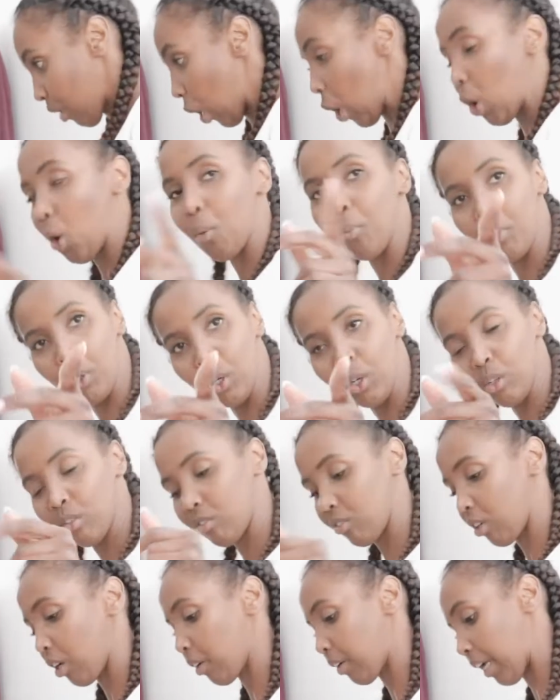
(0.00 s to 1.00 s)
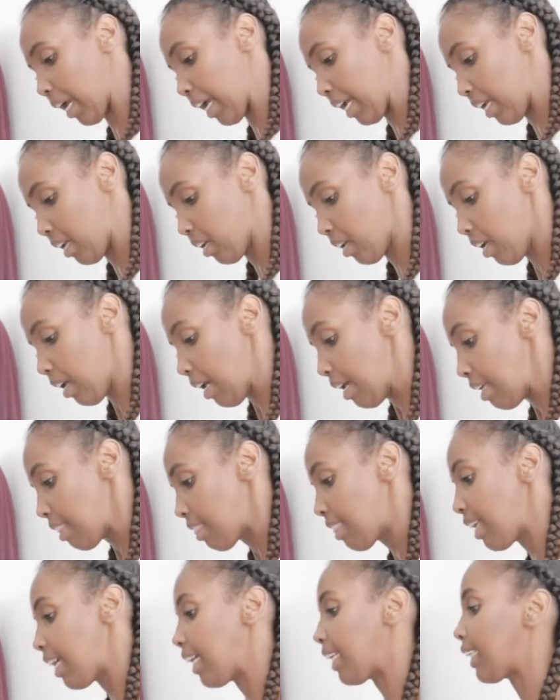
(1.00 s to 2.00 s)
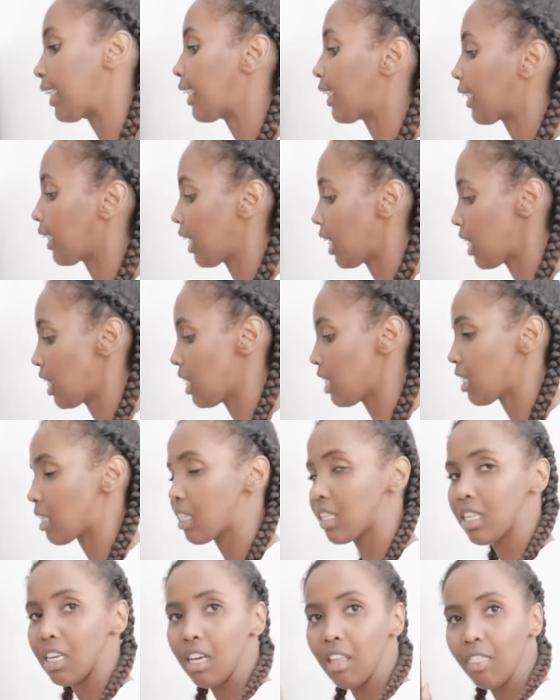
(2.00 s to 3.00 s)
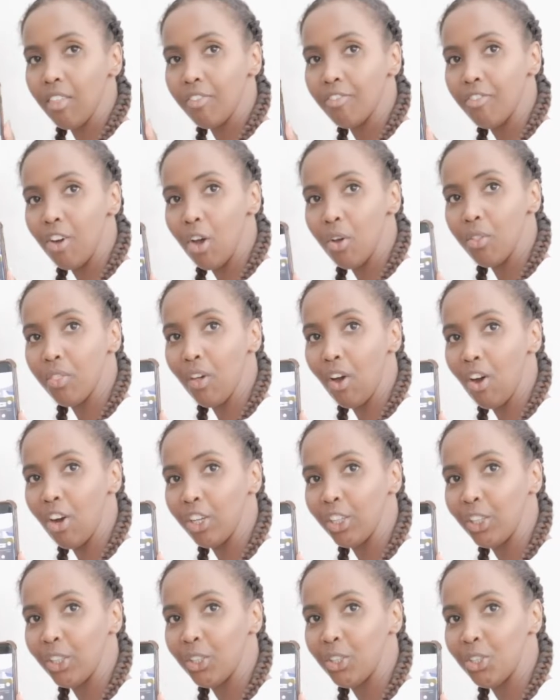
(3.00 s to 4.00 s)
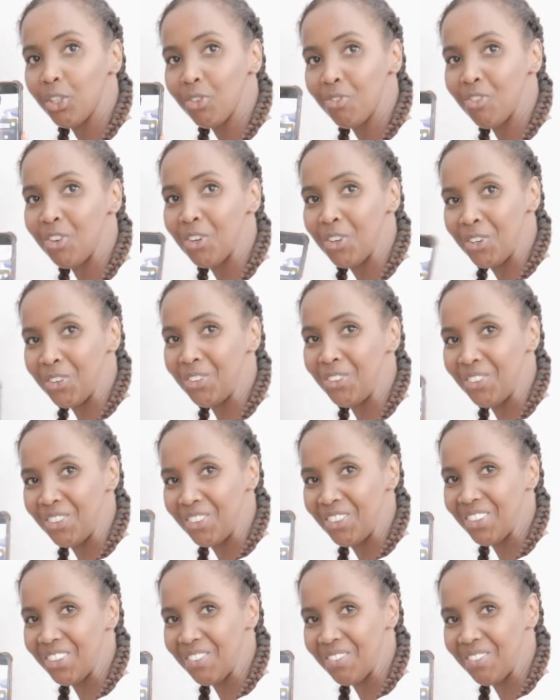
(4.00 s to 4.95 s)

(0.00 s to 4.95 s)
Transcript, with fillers: a lot more, okay? This is the phone that I used to record